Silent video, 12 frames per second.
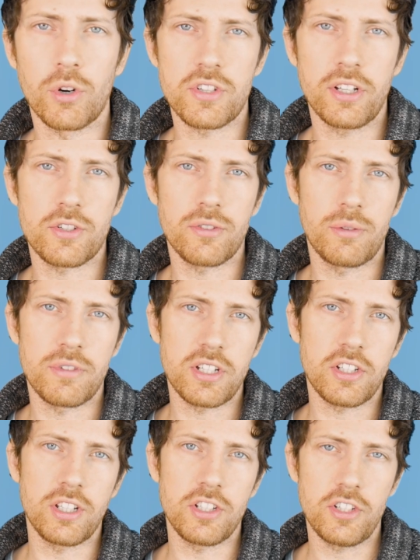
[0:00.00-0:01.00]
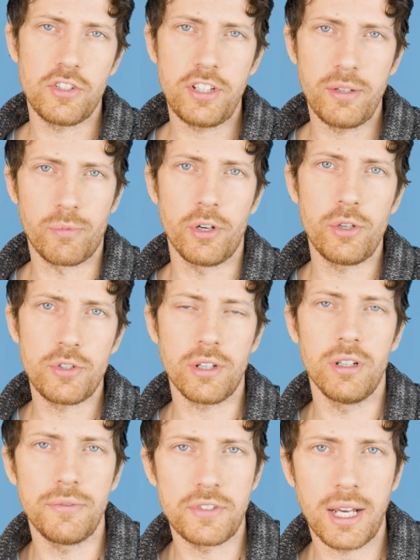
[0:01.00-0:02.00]
course, insulin resistance is the root
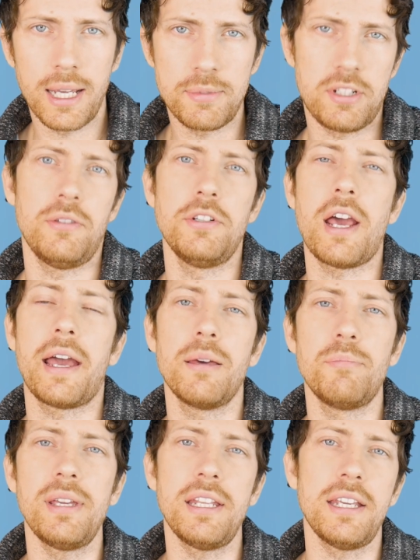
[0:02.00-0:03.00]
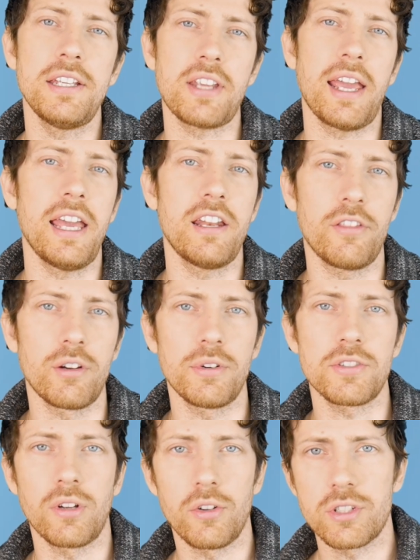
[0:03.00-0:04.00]
of type 2 diabetes, and the
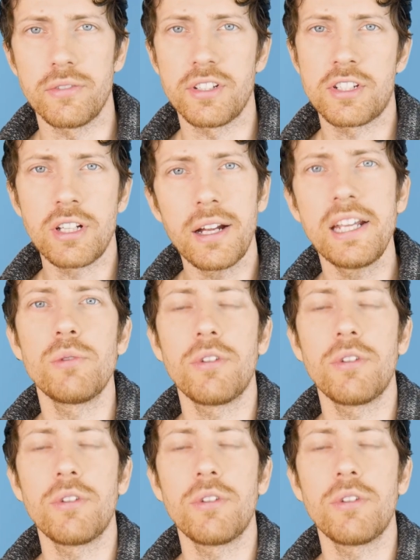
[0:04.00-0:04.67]
results of the study